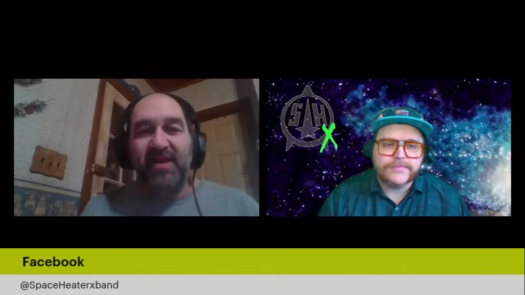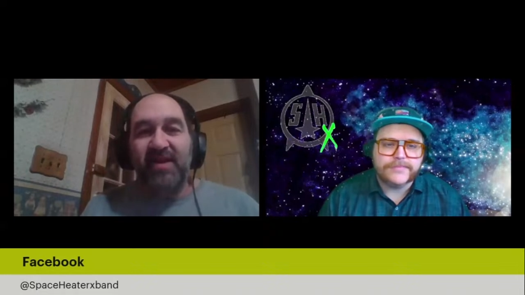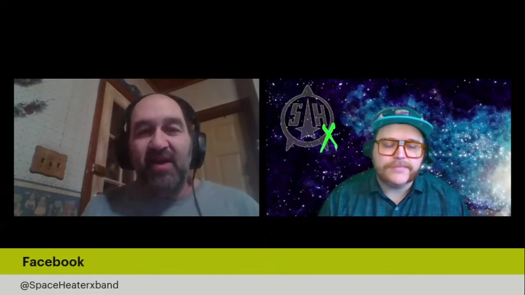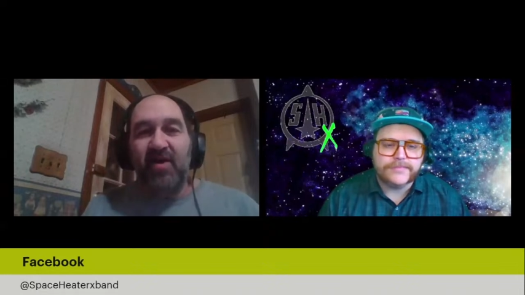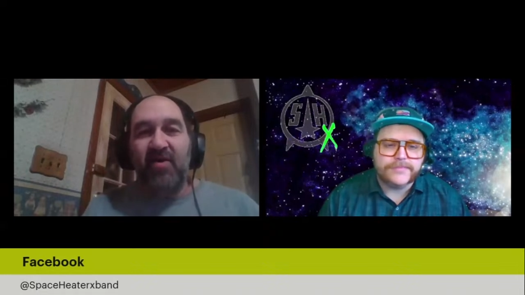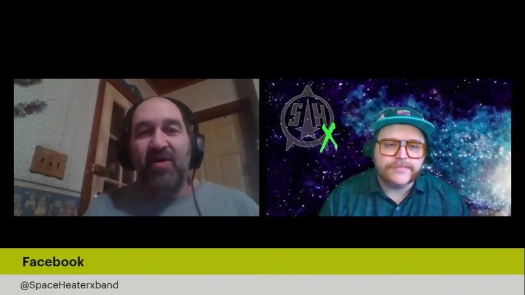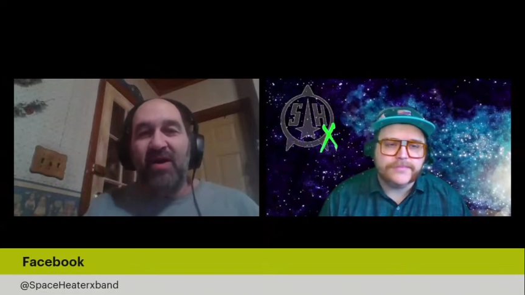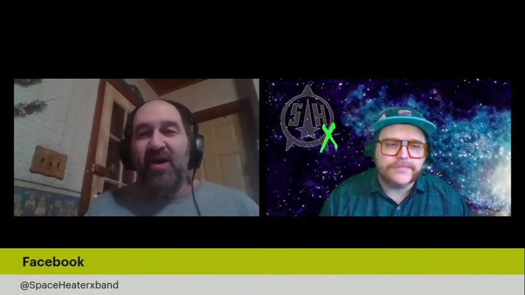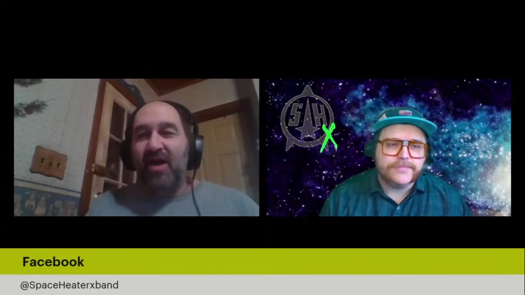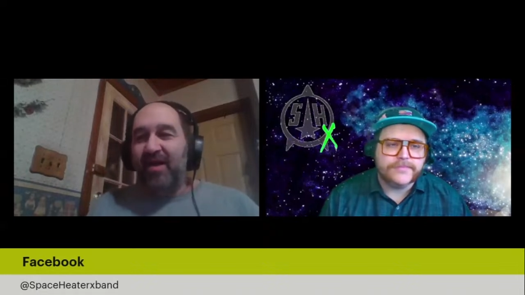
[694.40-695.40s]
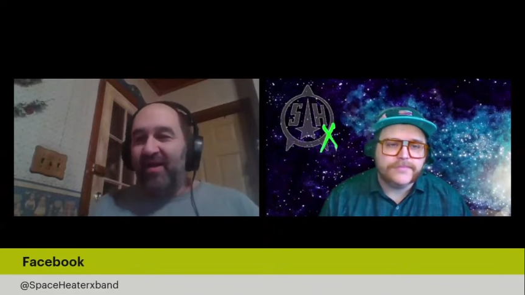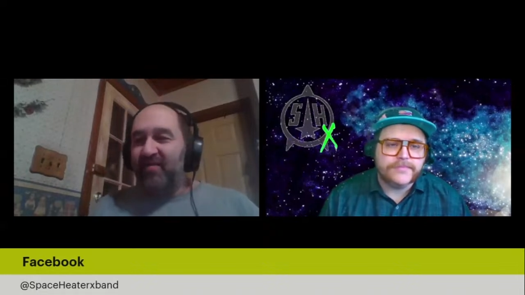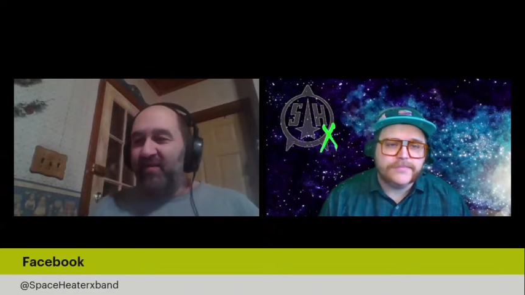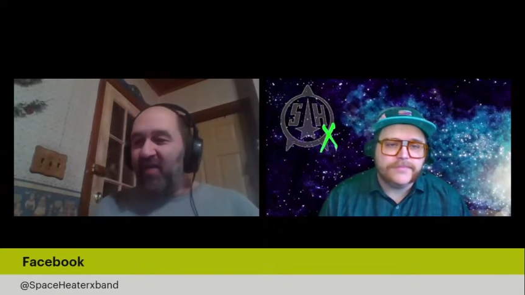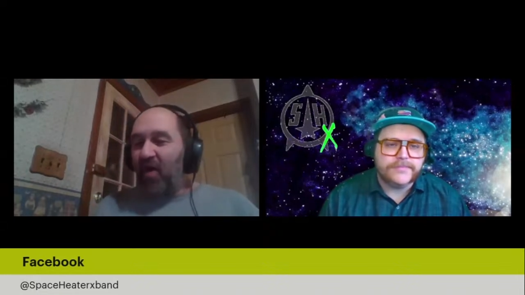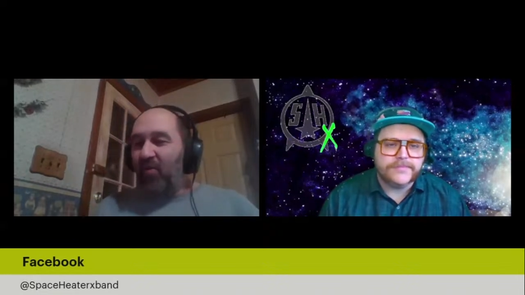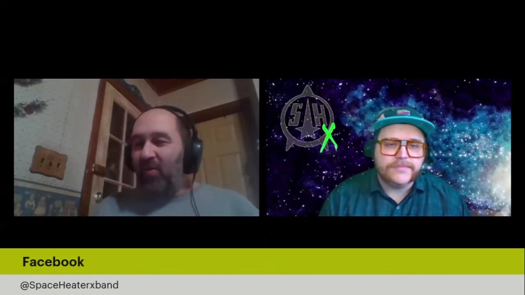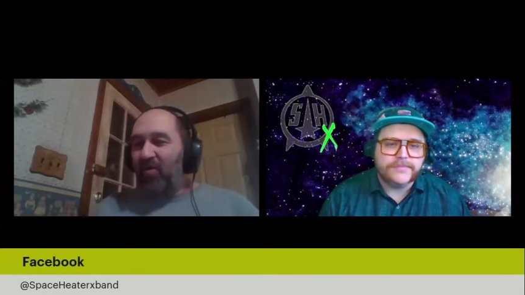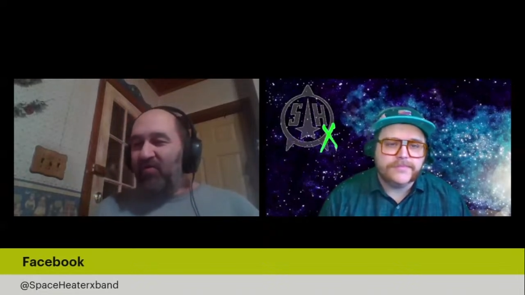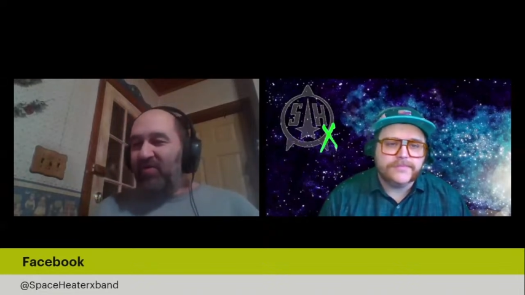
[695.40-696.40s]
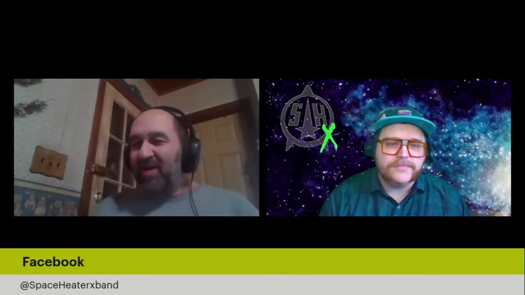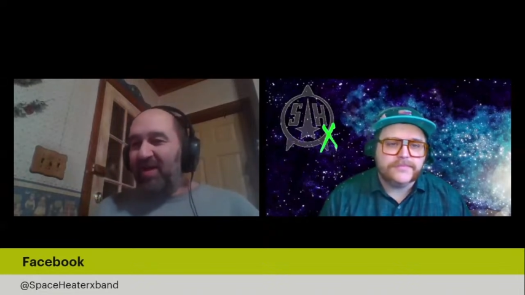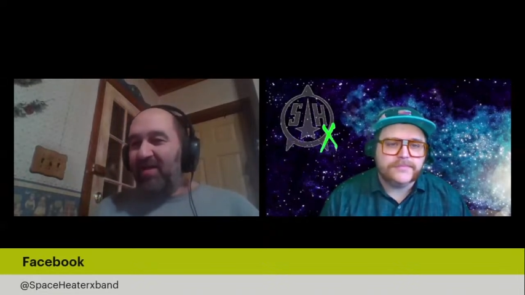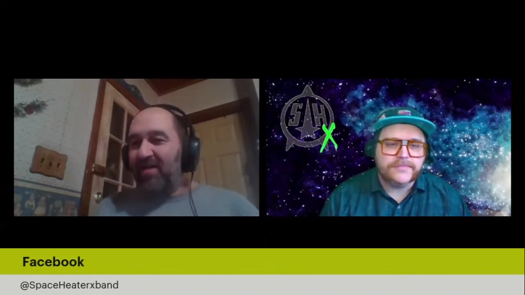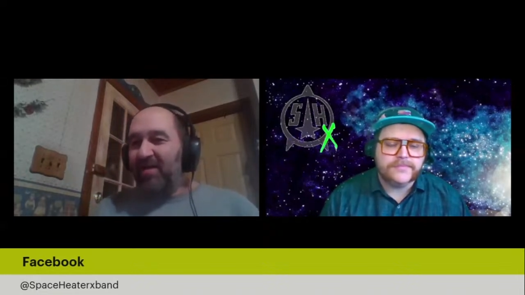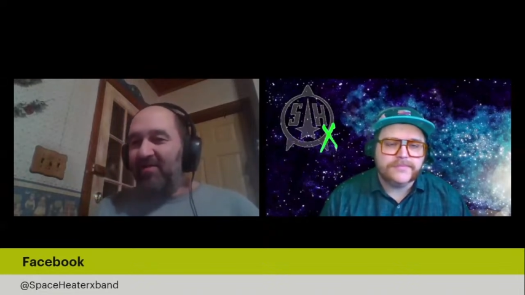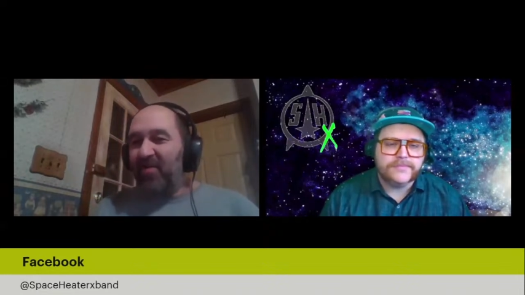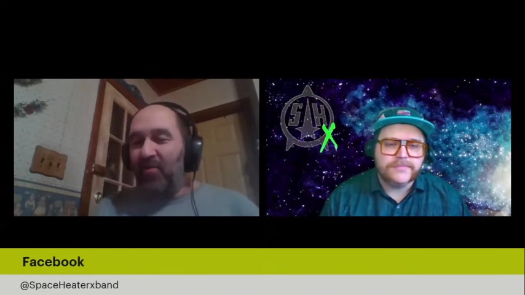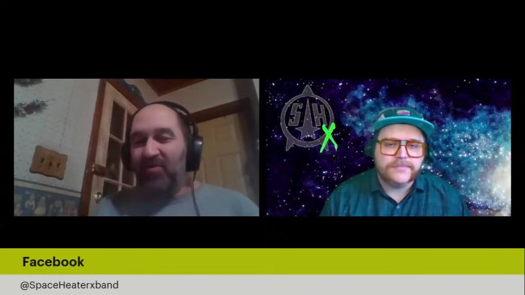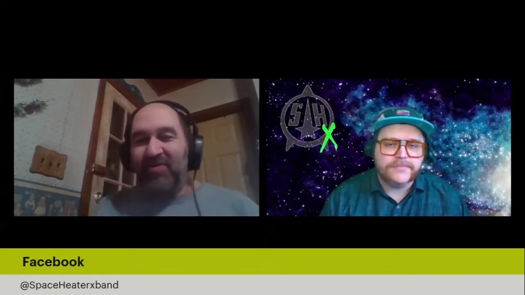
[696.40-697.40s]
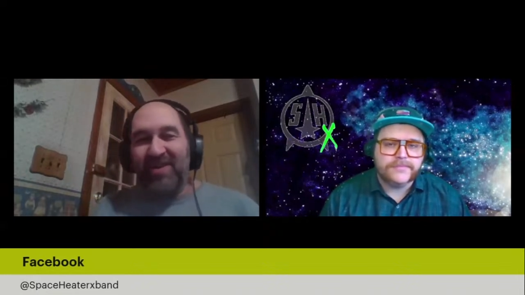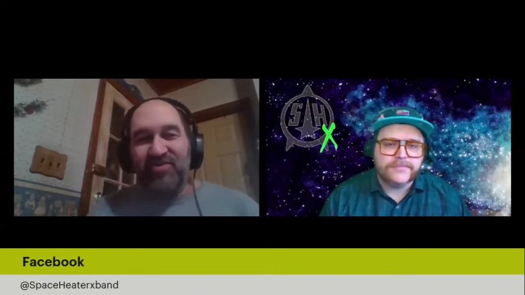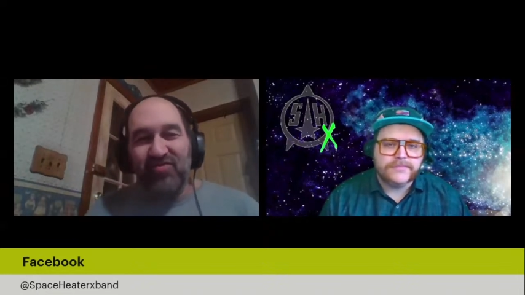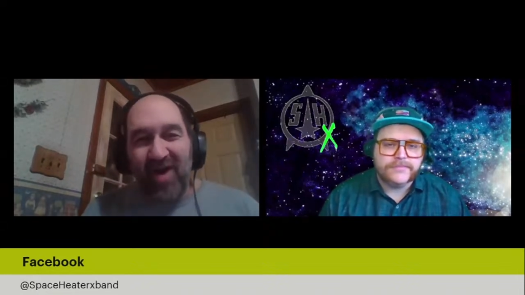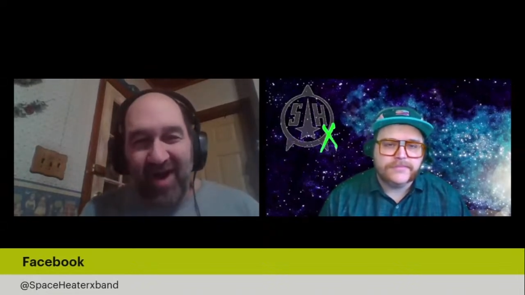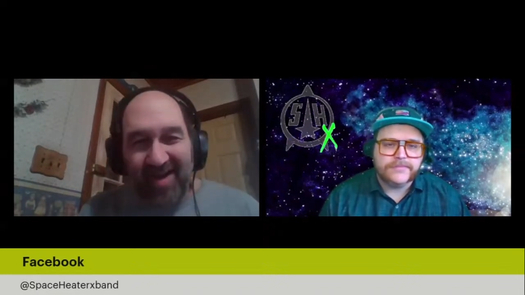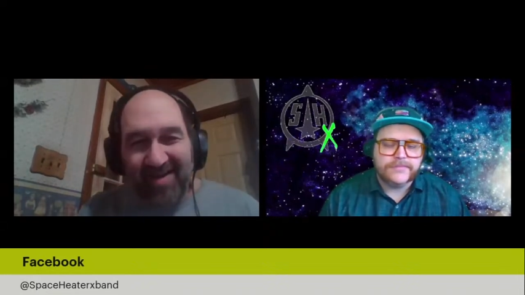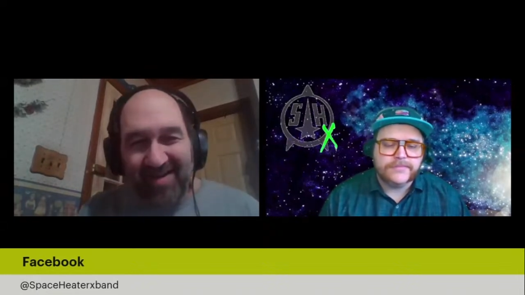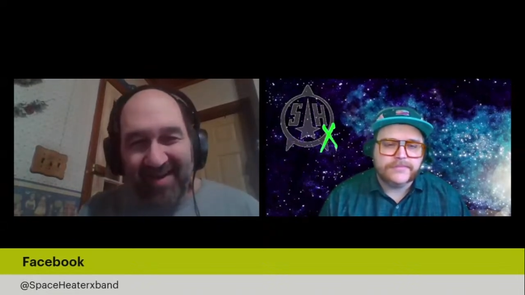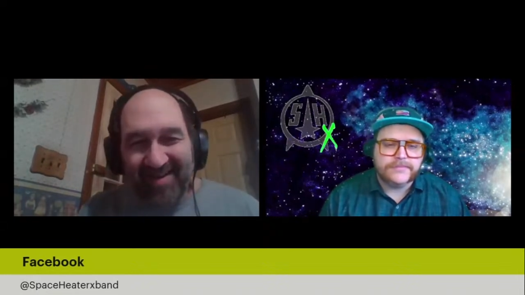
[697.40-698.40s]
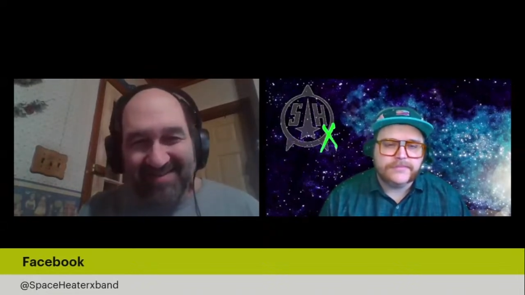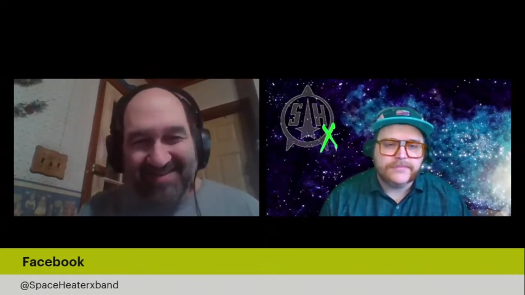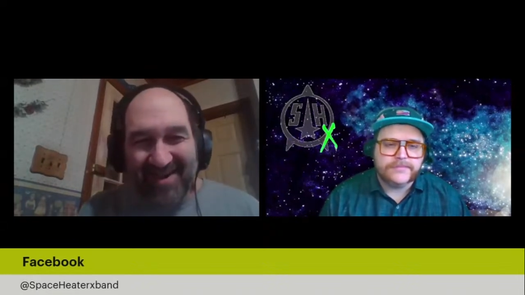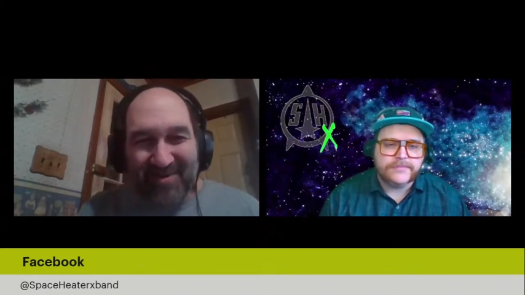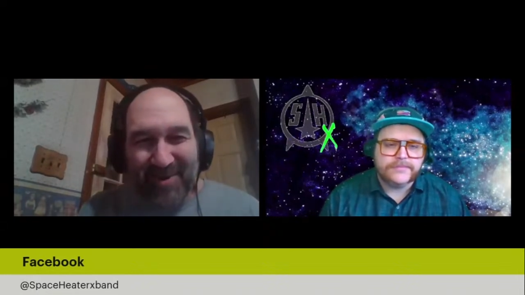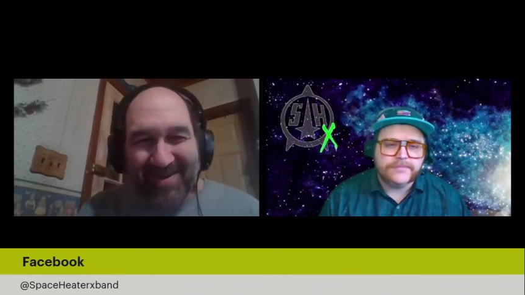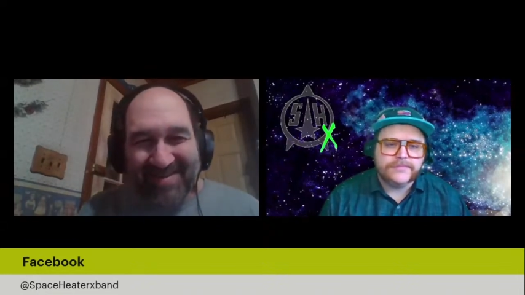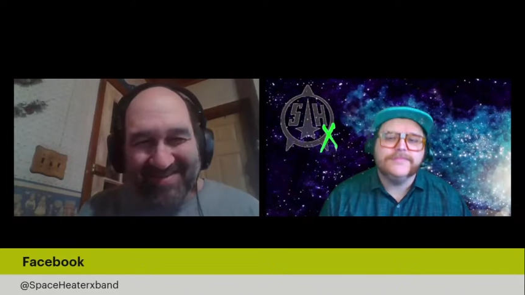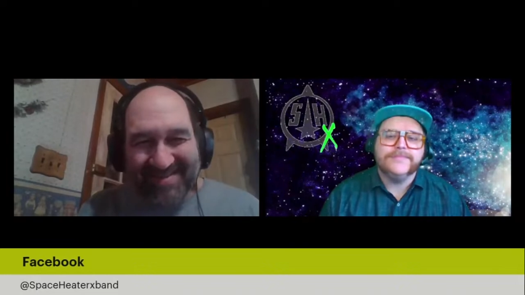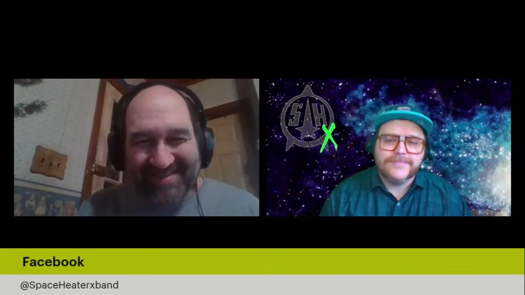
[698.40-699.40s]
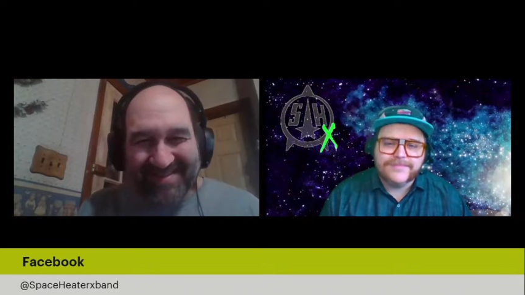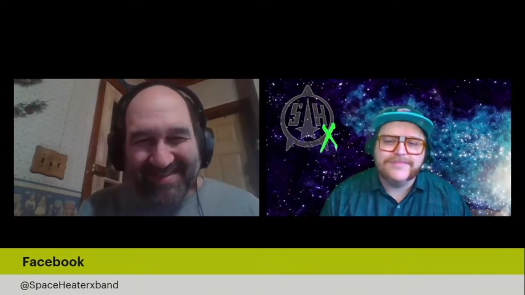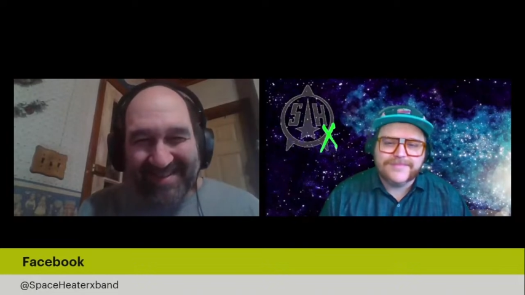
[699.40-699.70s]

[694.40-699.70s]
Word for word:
Speaker 1: video because it almost like it's almost like Tron on steroids.